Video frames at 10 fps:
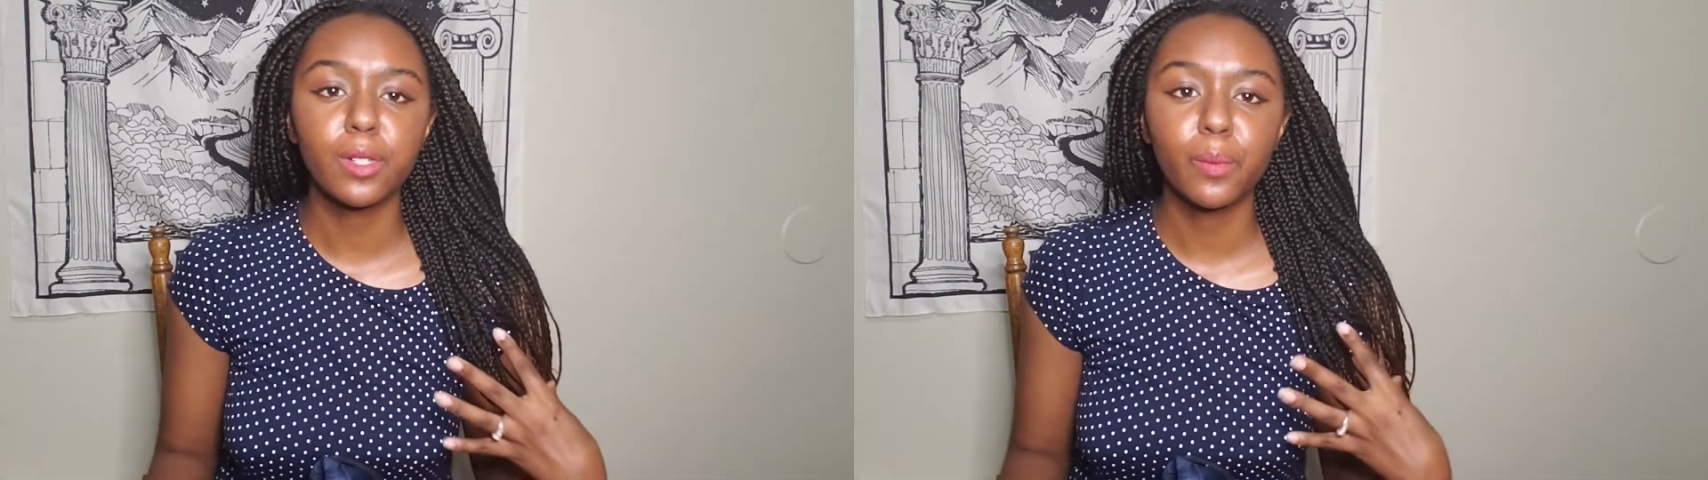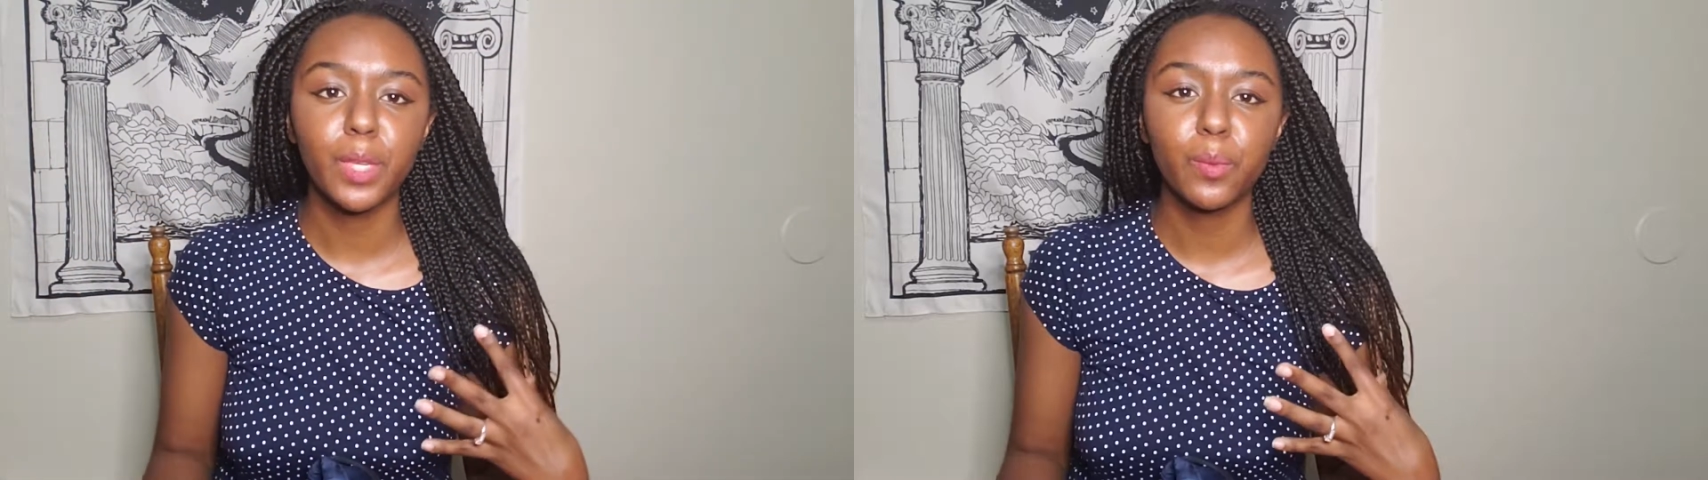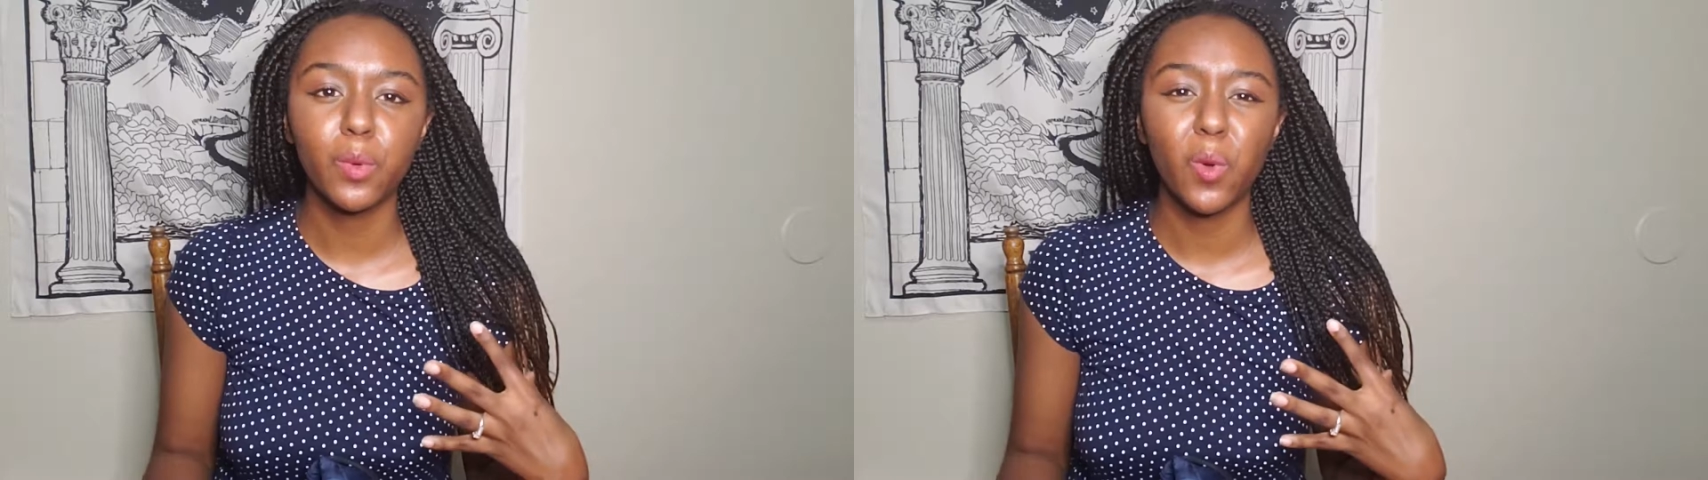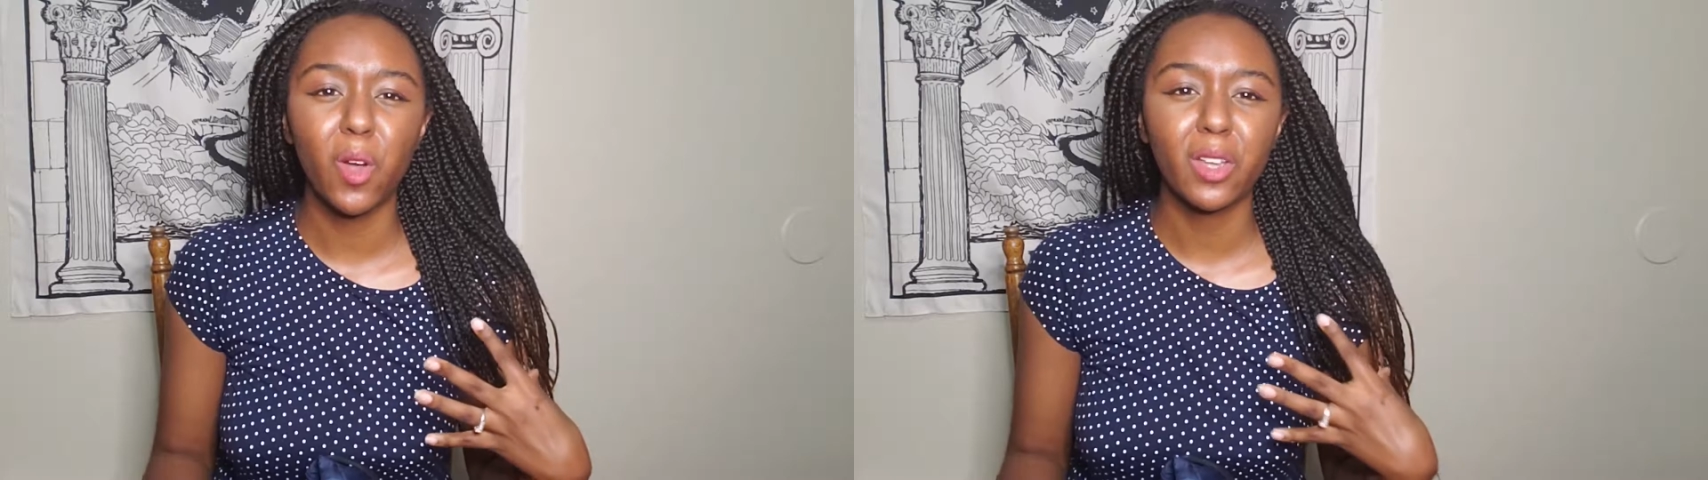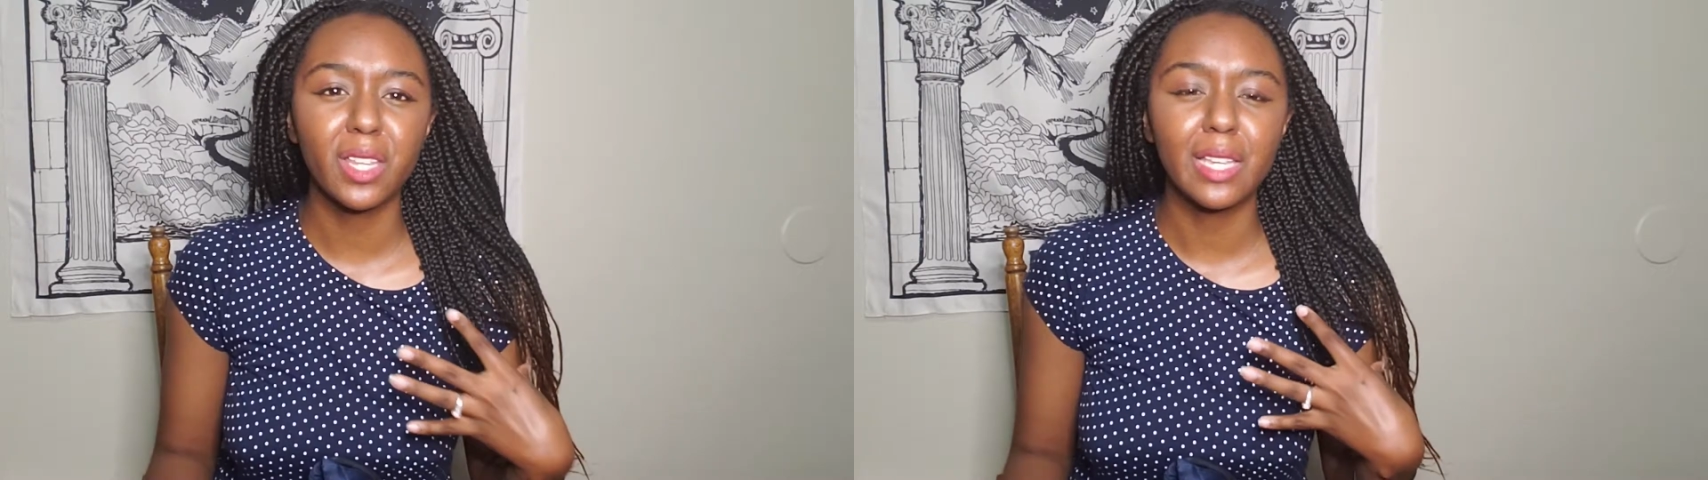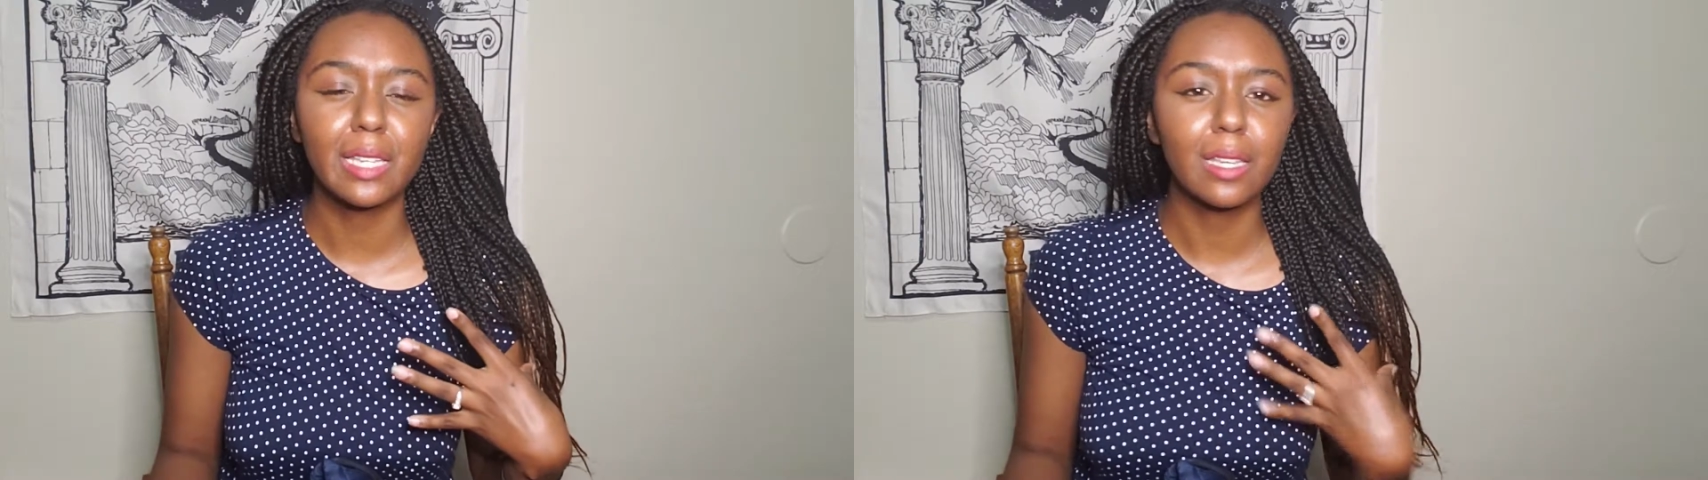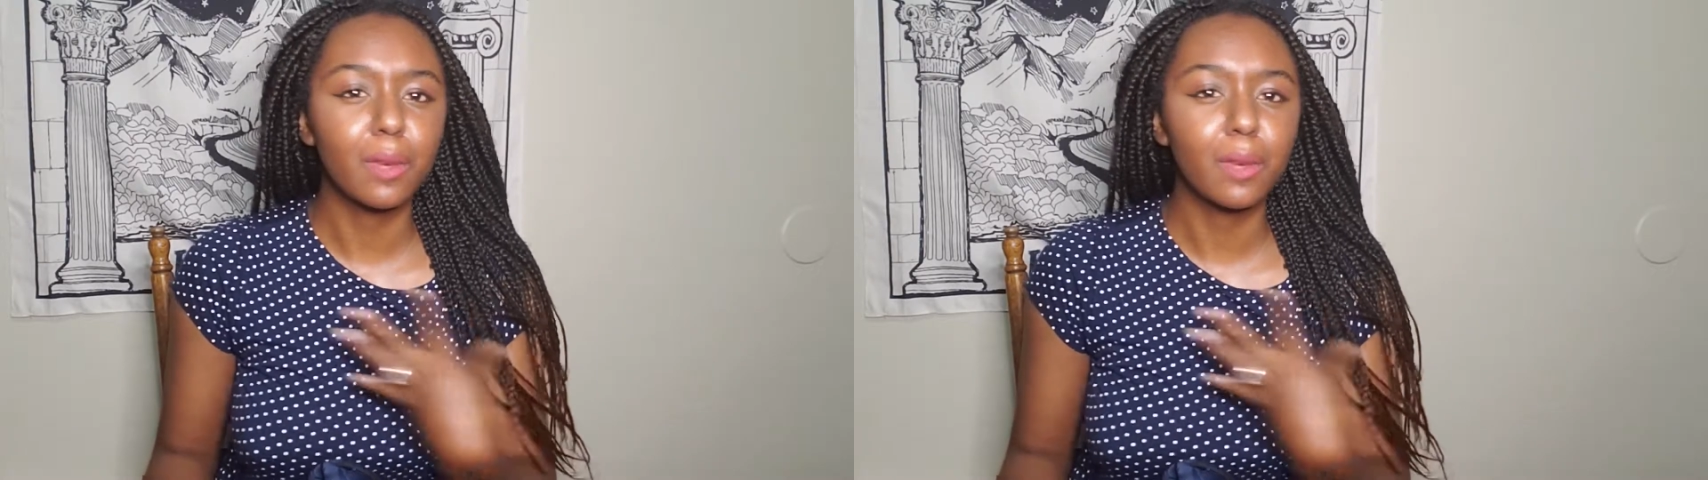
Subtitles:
some people who are like